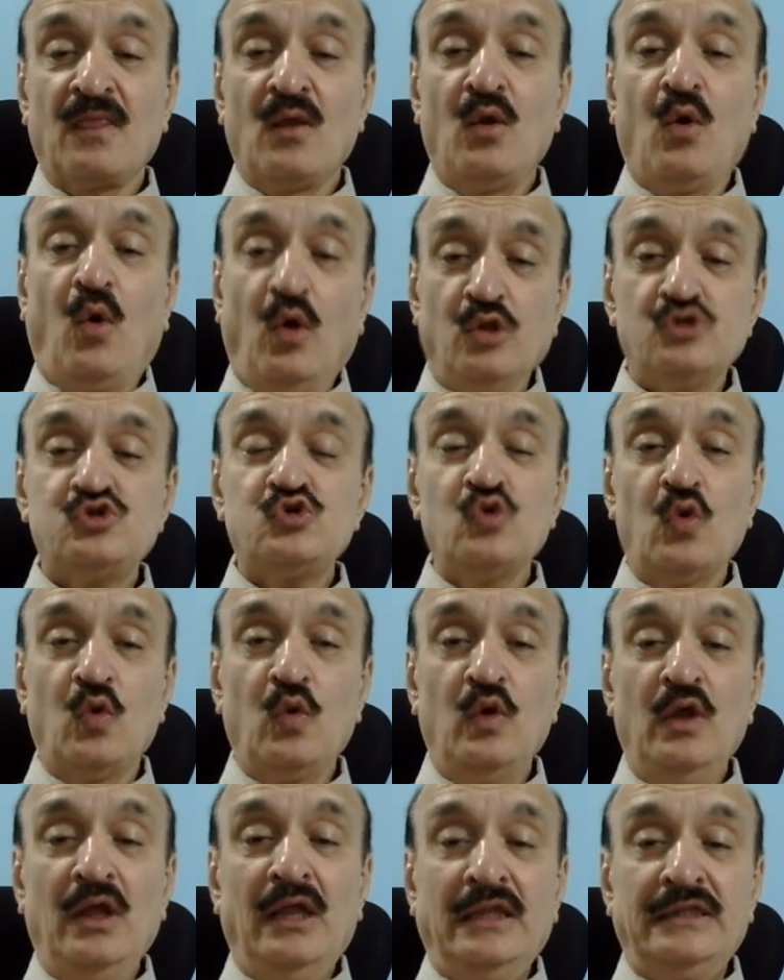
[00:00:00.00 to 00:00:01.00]

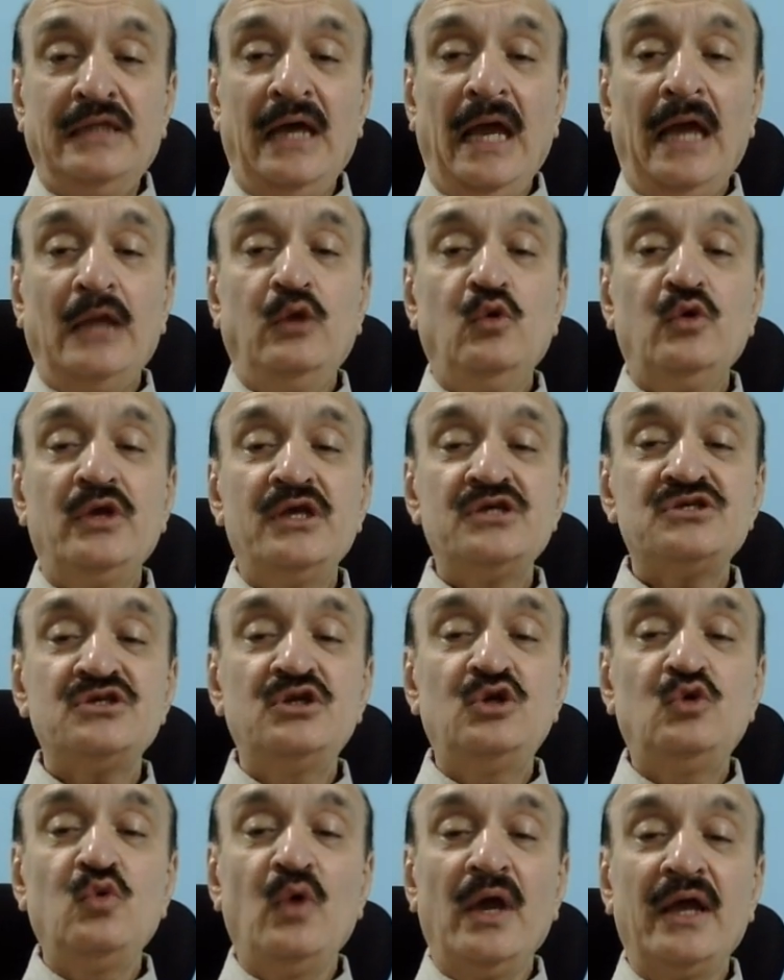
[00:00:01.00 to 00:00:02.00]
Also, the
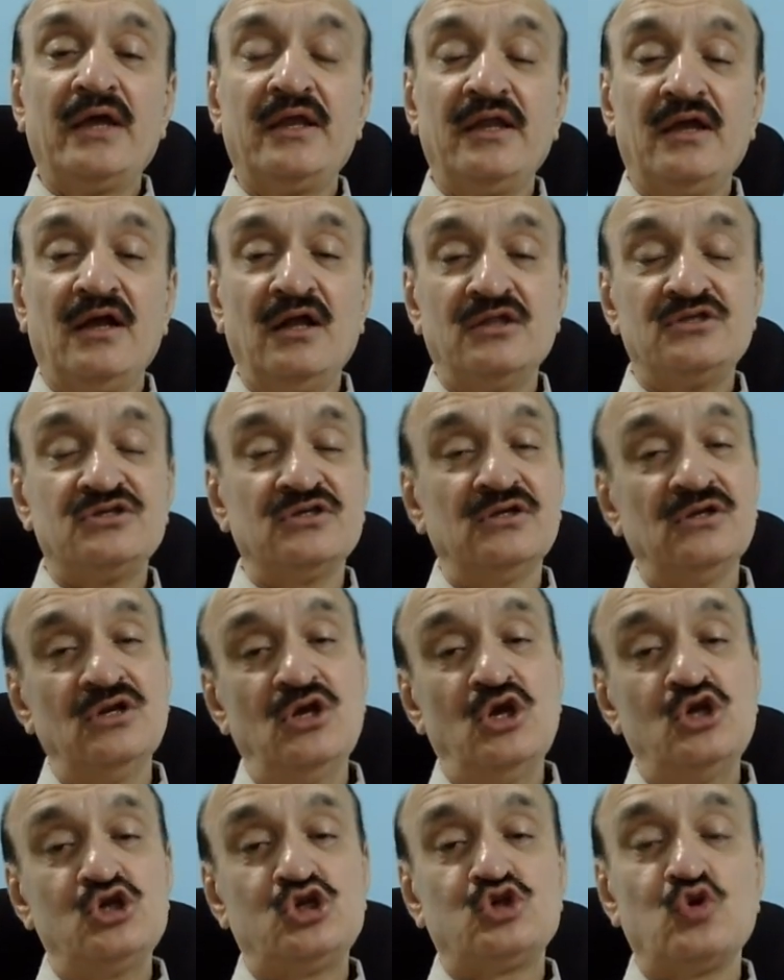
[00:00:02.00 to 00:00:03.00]
allocation to agriculture
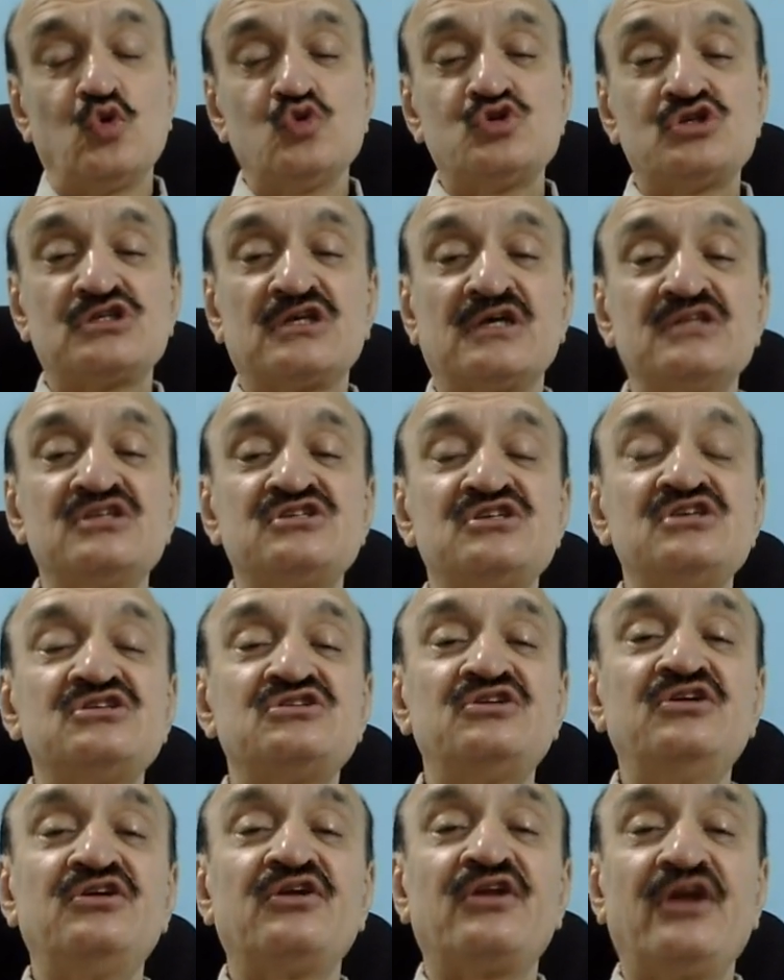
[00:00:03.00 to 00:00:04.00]
shows
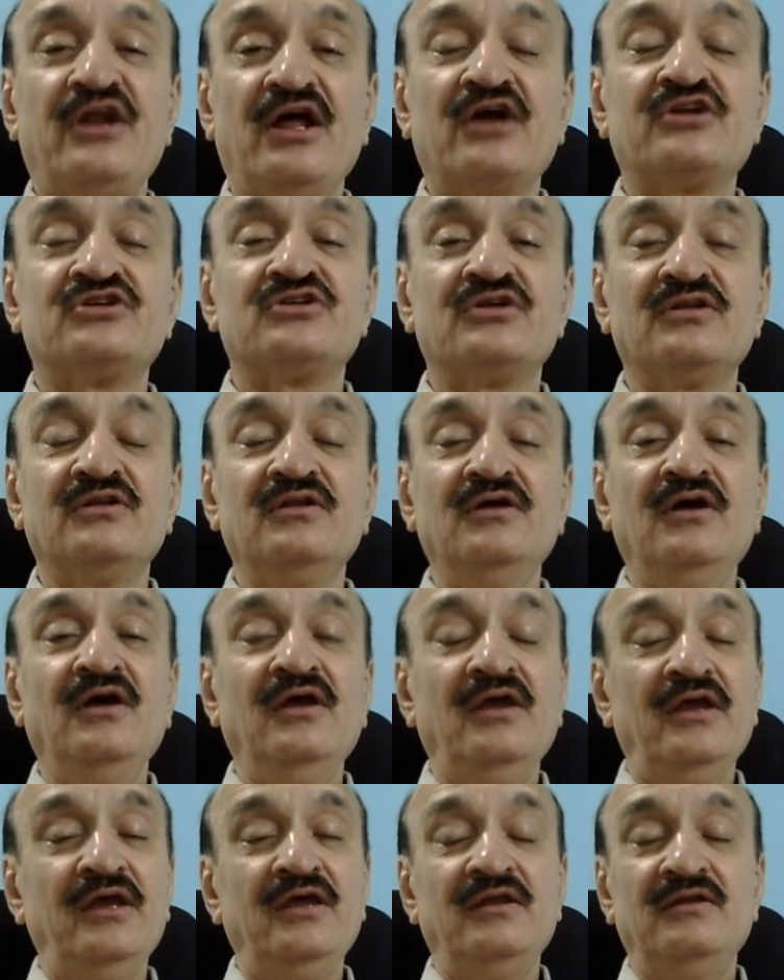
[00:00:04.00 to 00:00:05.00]
consistent reduction
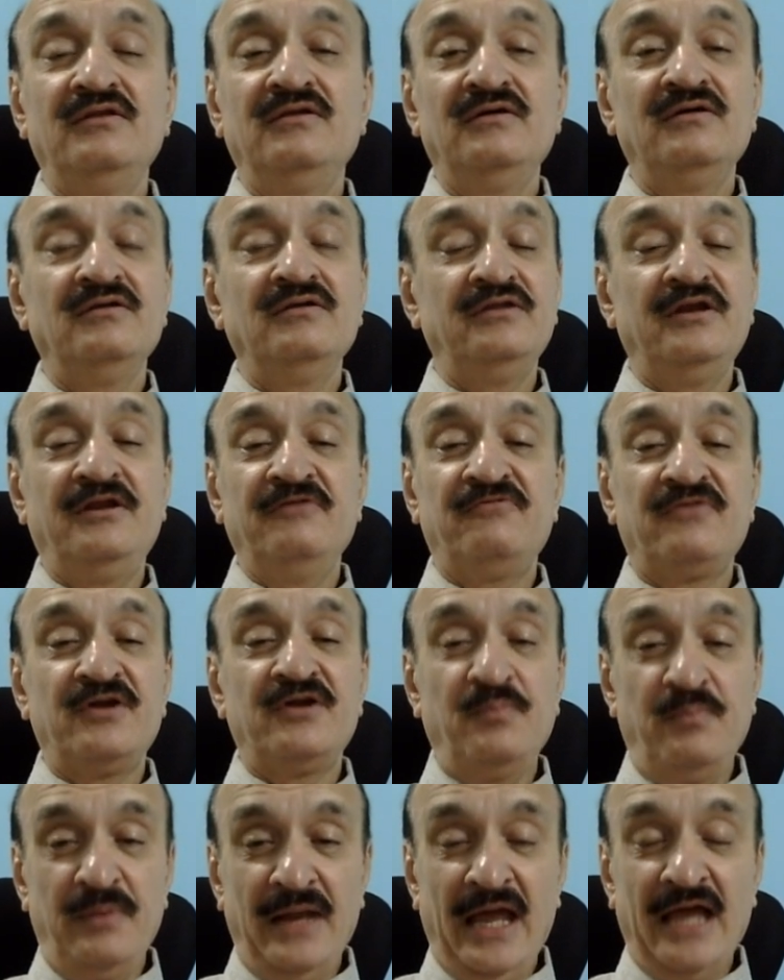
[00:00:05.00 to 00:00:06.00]
in the
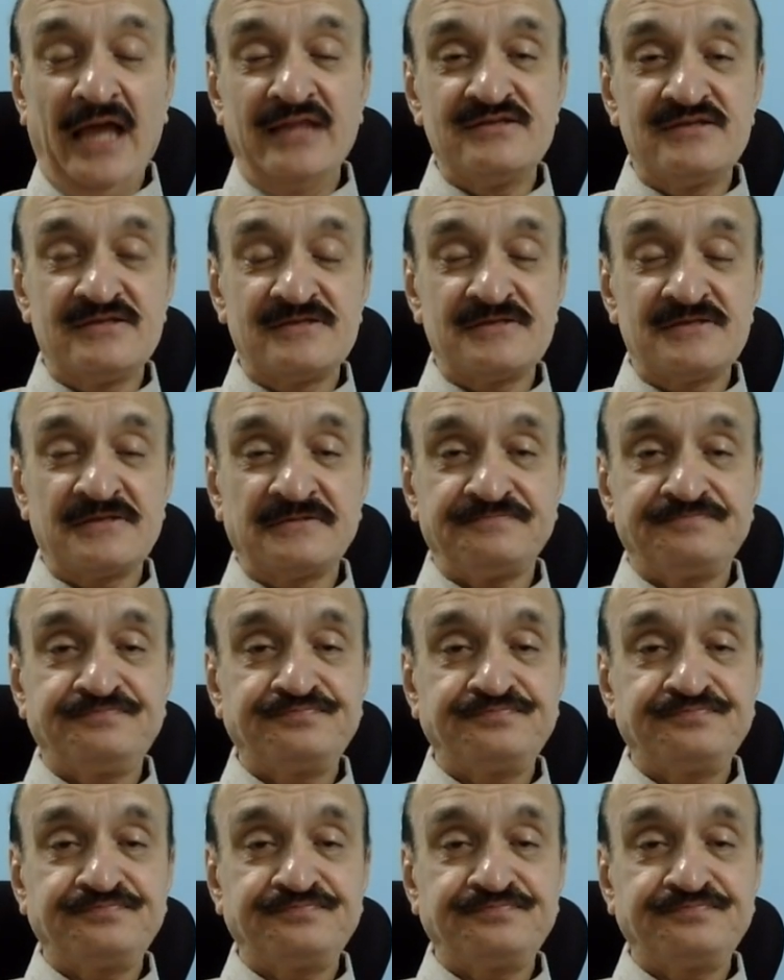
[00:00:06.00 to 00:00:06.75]
different plans.